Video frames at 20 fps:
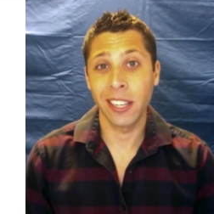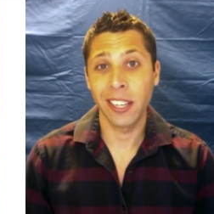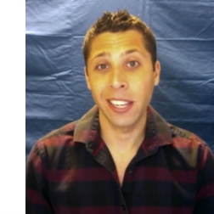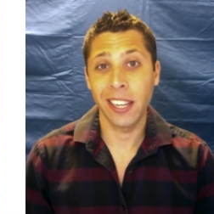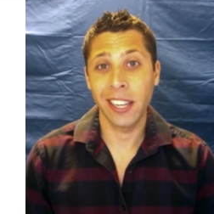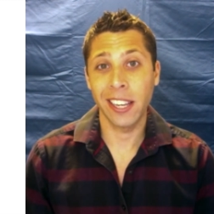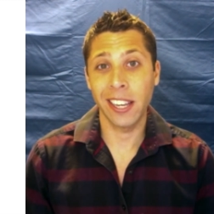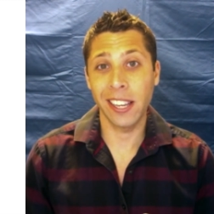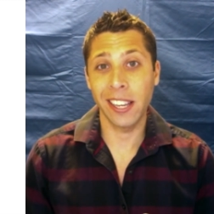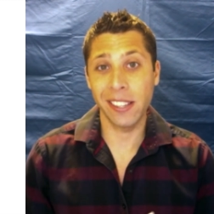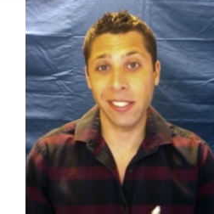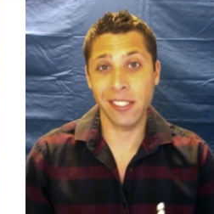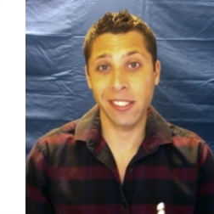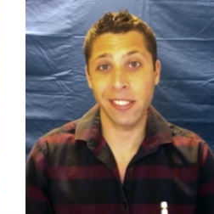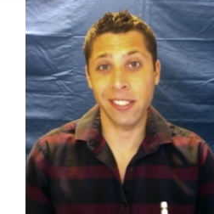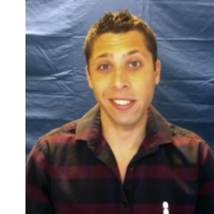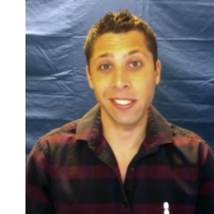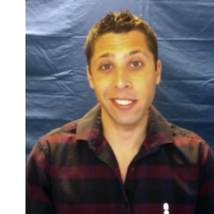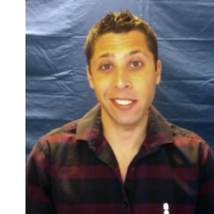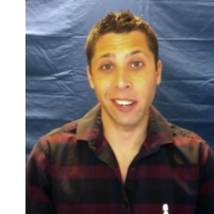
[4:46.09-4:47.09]

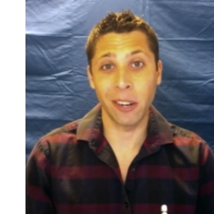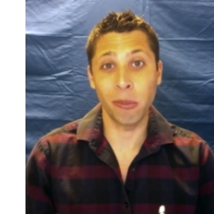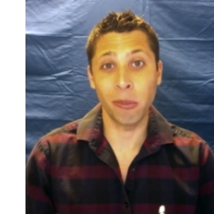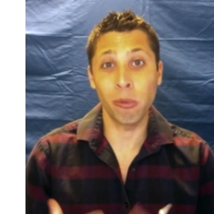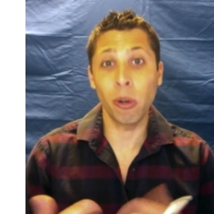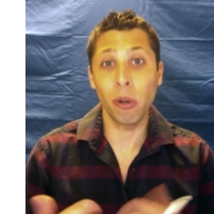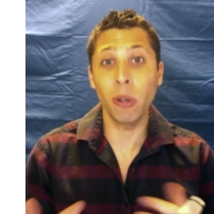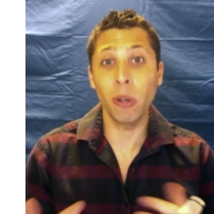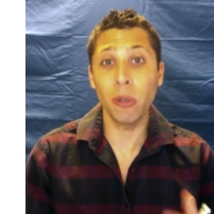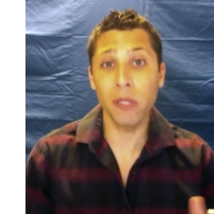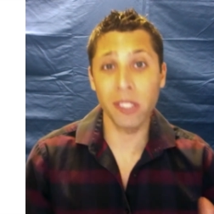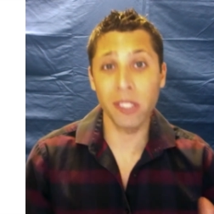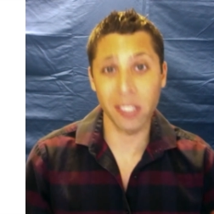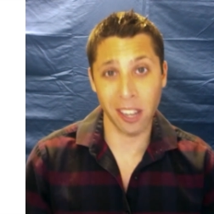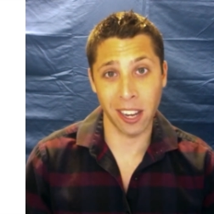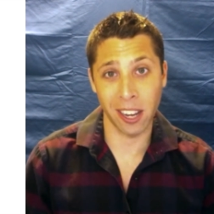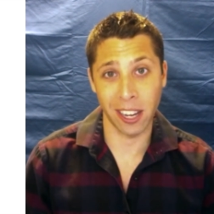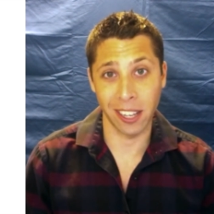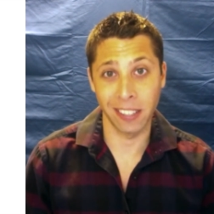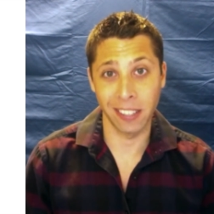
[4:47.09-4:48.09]
is a road
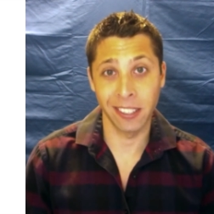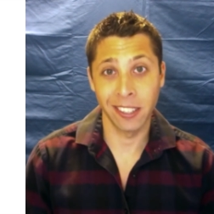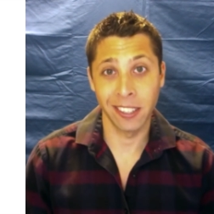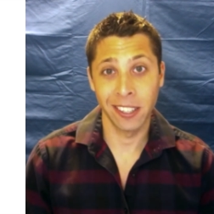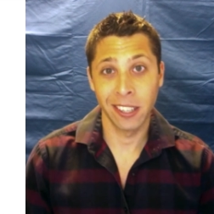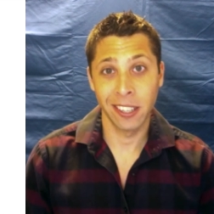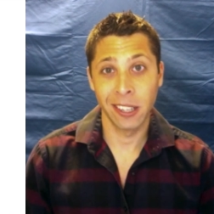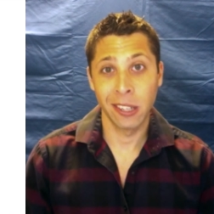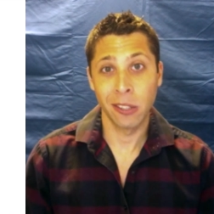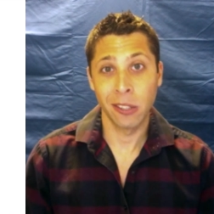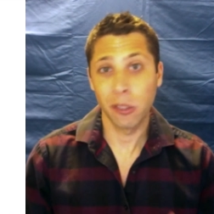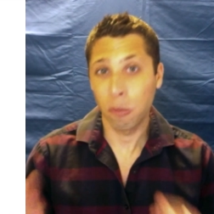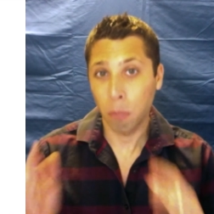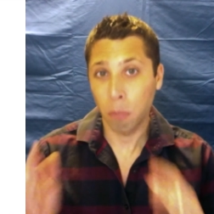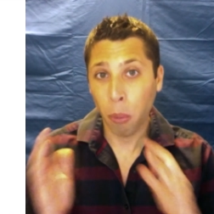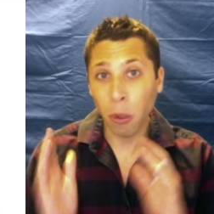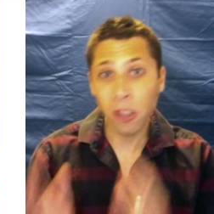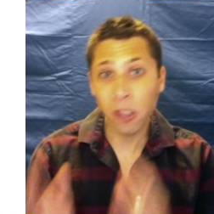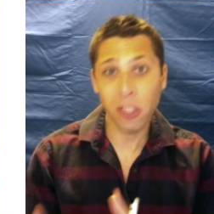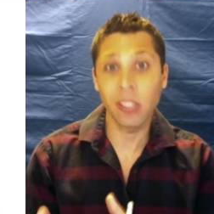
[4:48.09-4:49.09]
sign
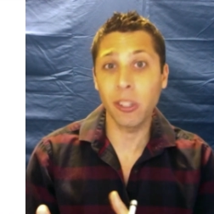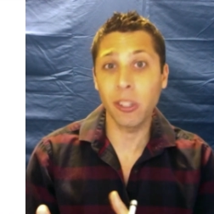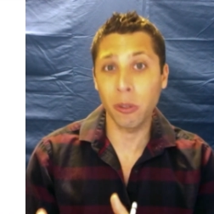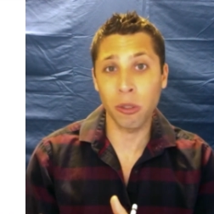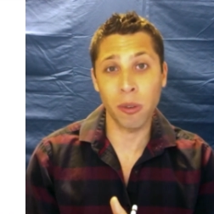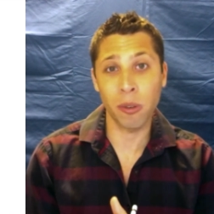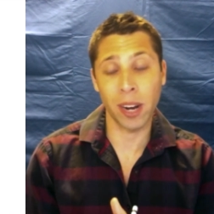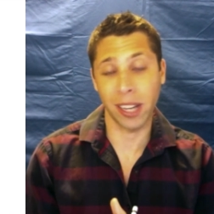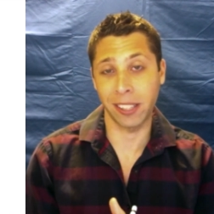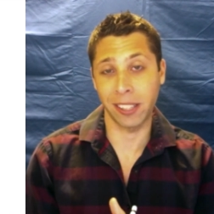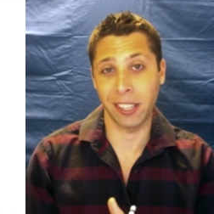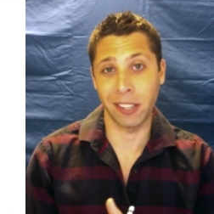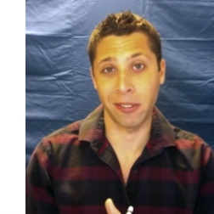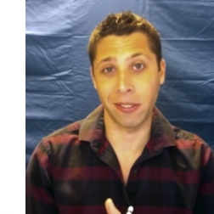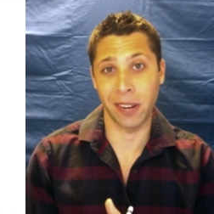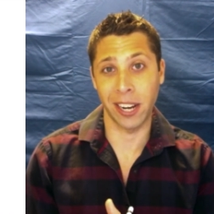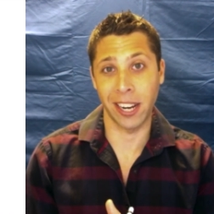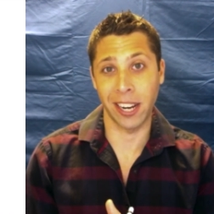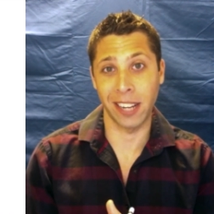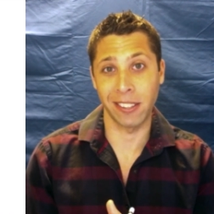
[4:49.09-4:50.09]
pointing you directly to the
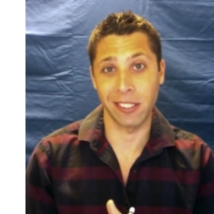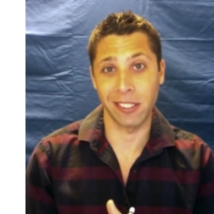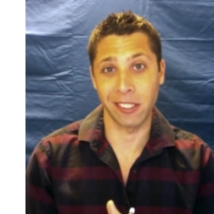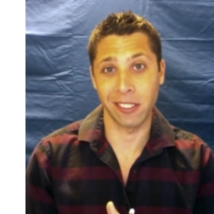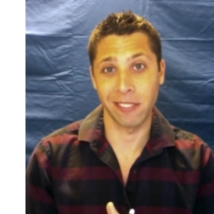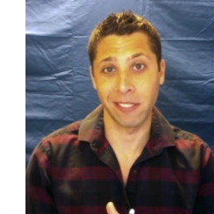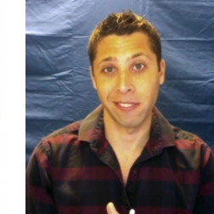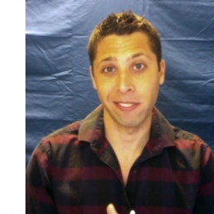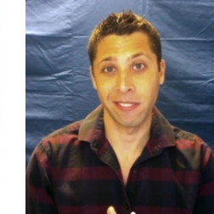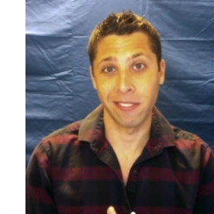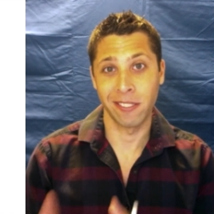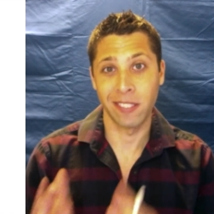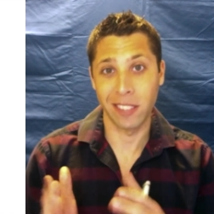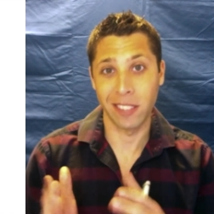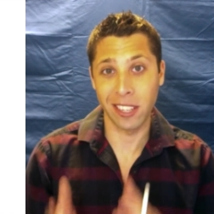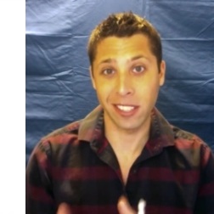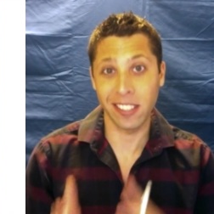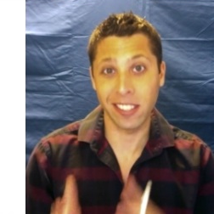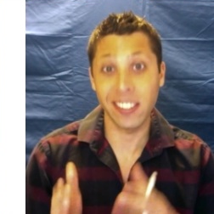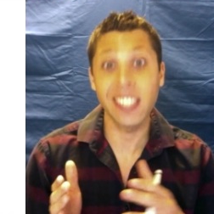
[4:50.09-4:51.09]
right answer.
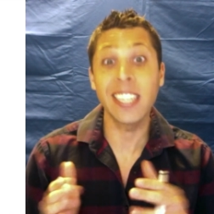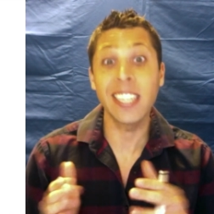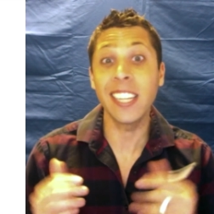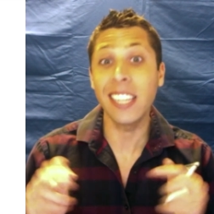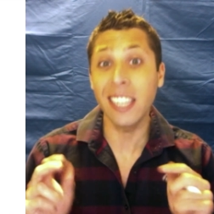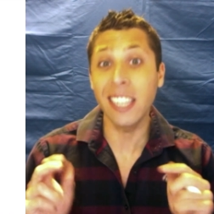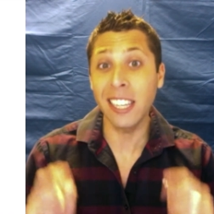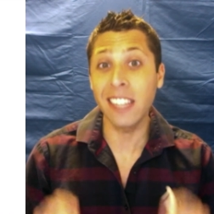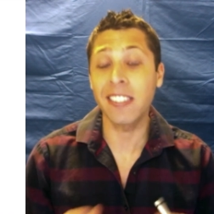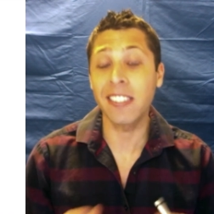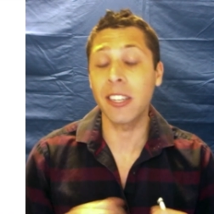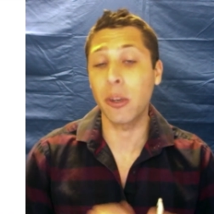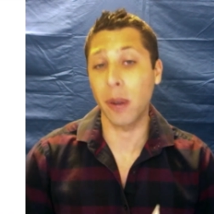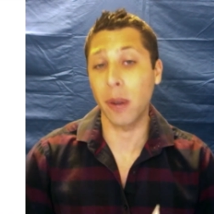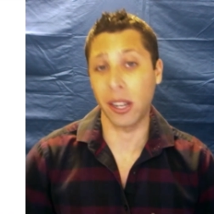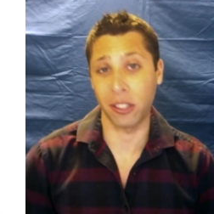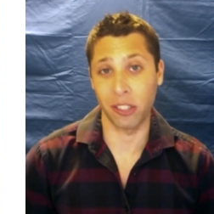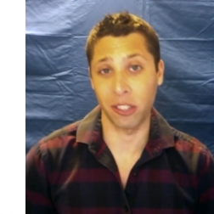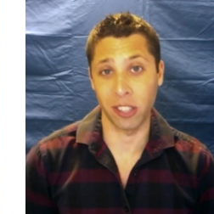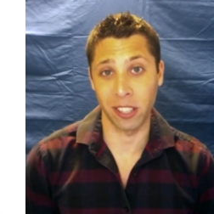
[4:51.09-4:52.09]
This is an easy
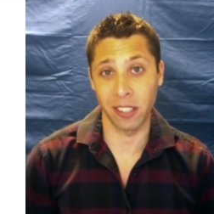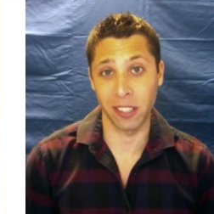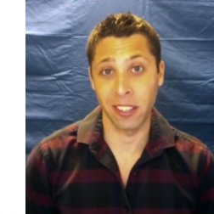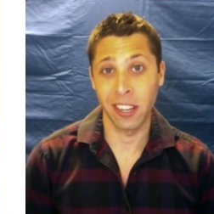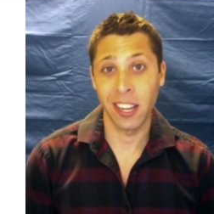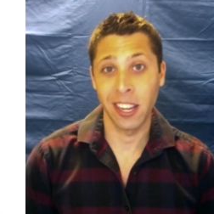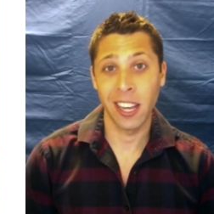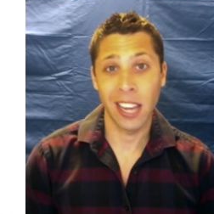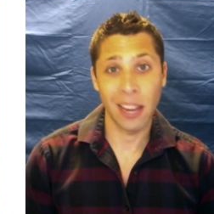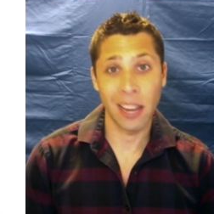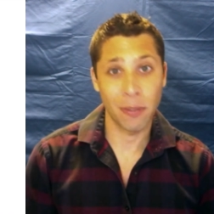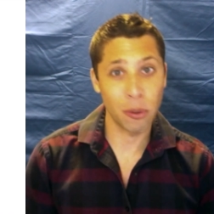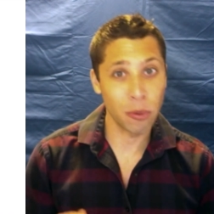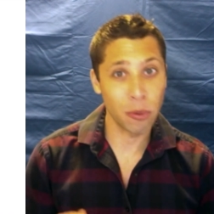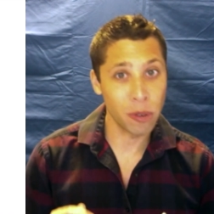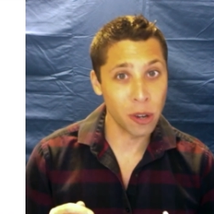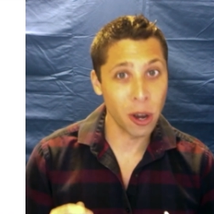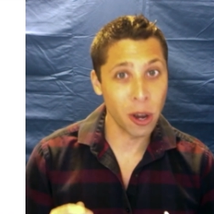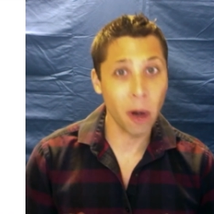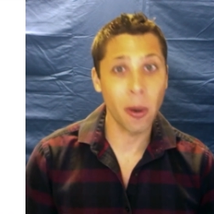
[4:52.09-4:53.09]
question if you
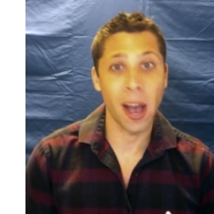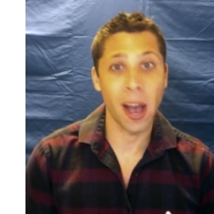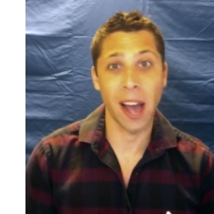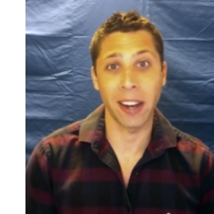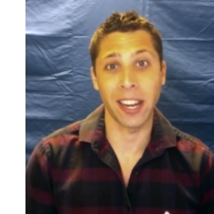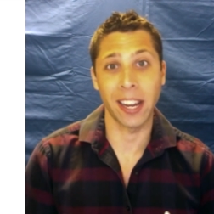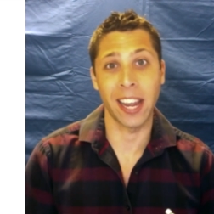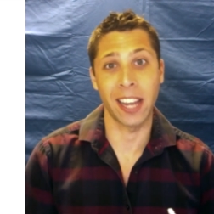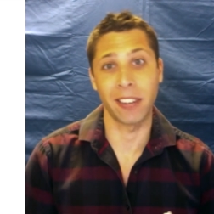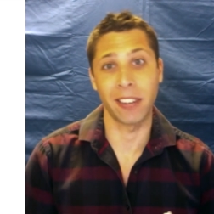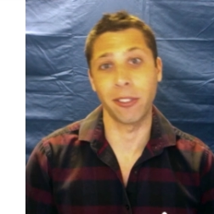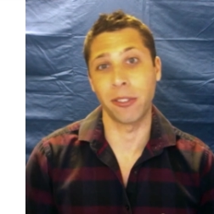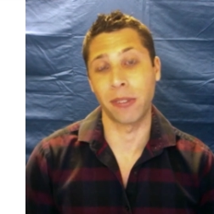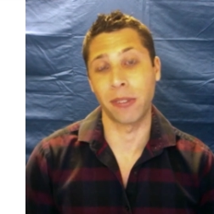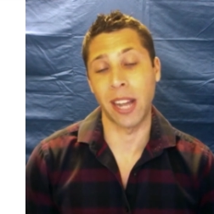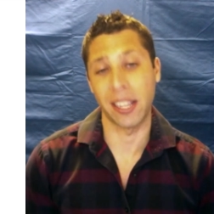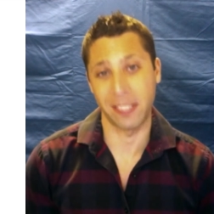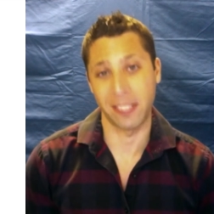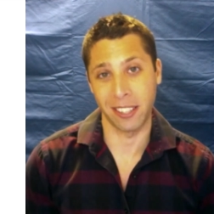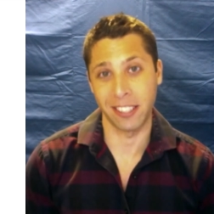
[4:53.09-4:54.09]
know how to handle
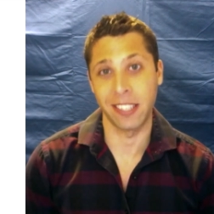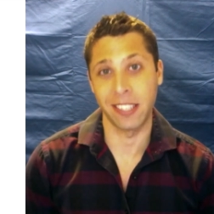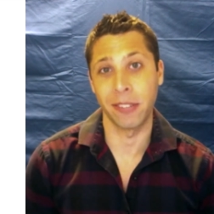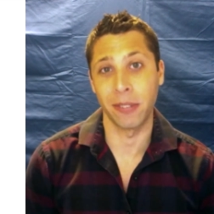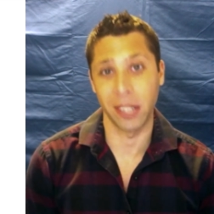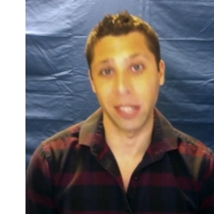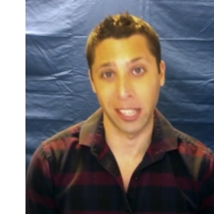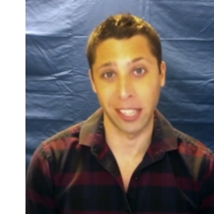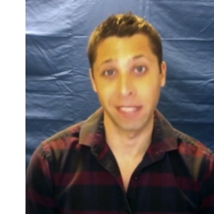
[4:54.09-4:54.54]
the SAT reading.